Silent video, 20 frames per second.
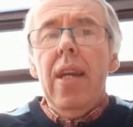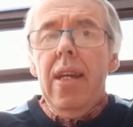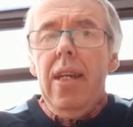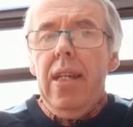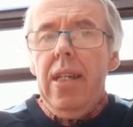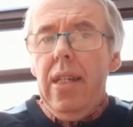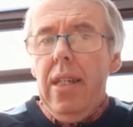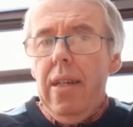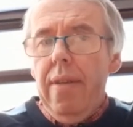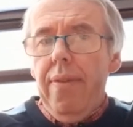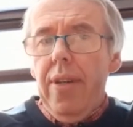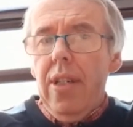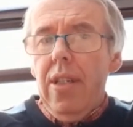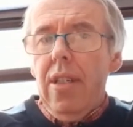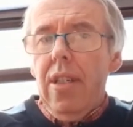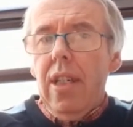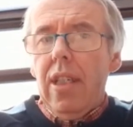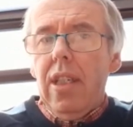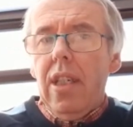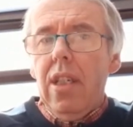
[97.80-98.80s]

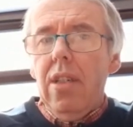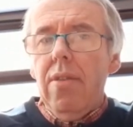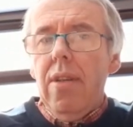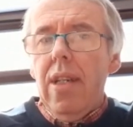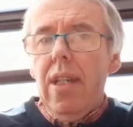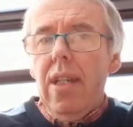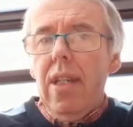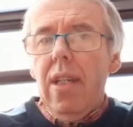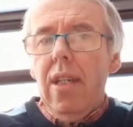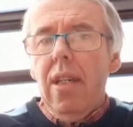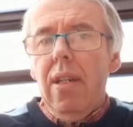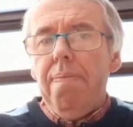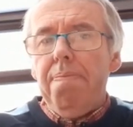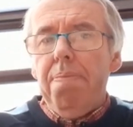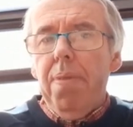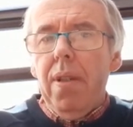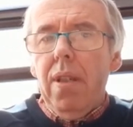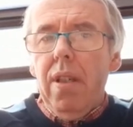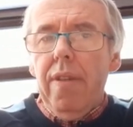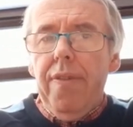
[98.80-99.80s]
Even the
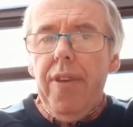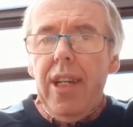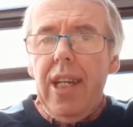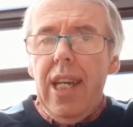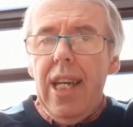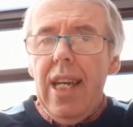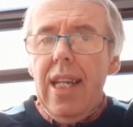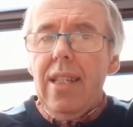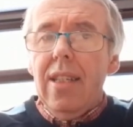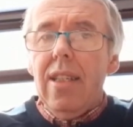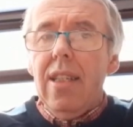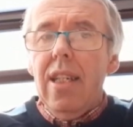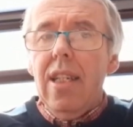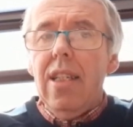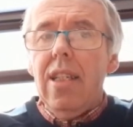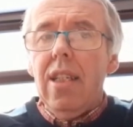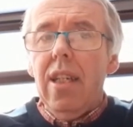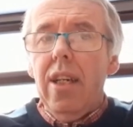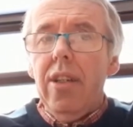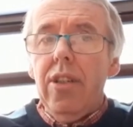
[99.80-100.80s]
cripple forgets
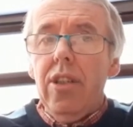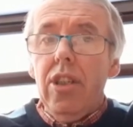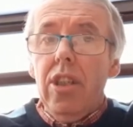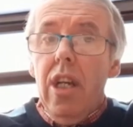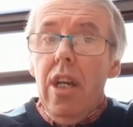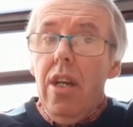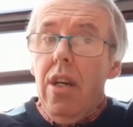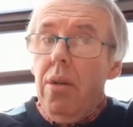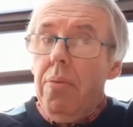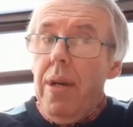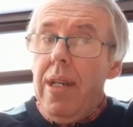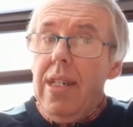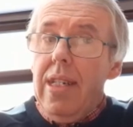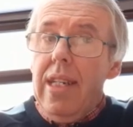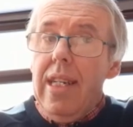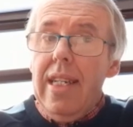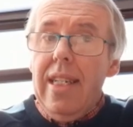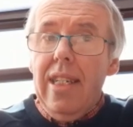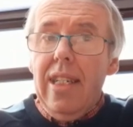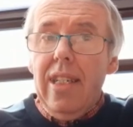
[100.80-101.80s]
his hunch when
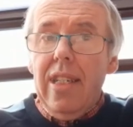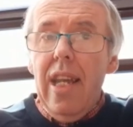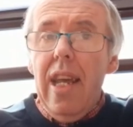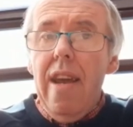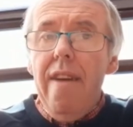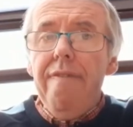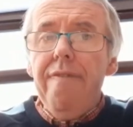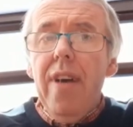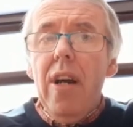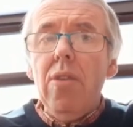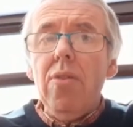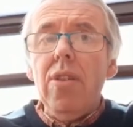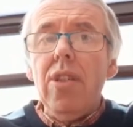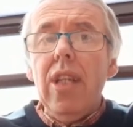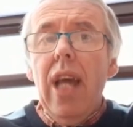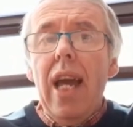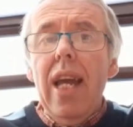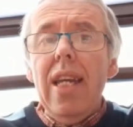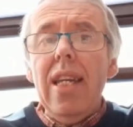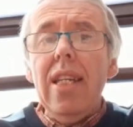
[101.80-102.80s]
he's safe
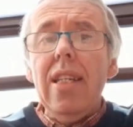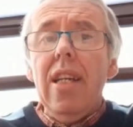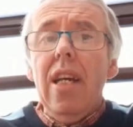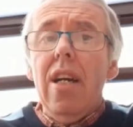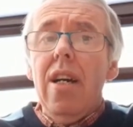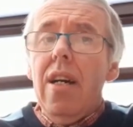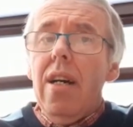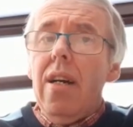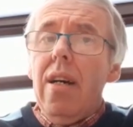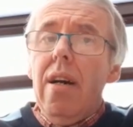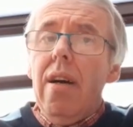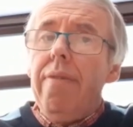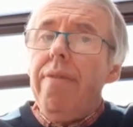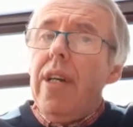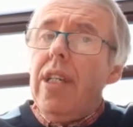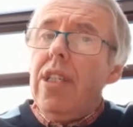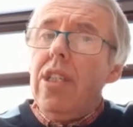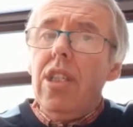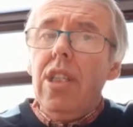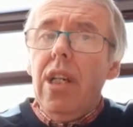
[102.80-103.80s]
outside of
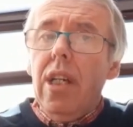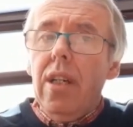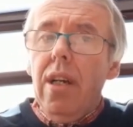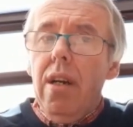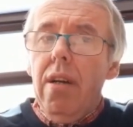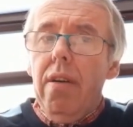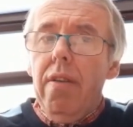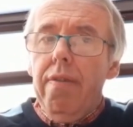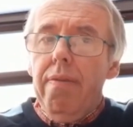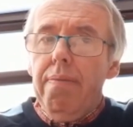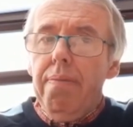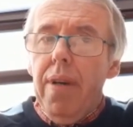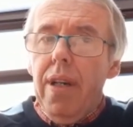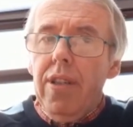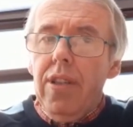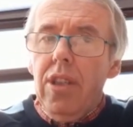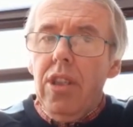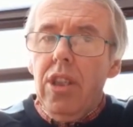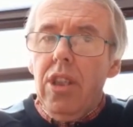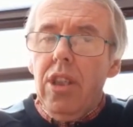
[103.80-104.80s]
a jug of
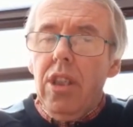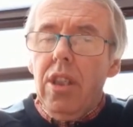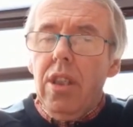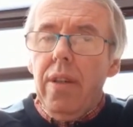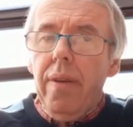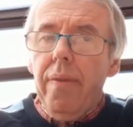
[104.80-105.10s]
punch.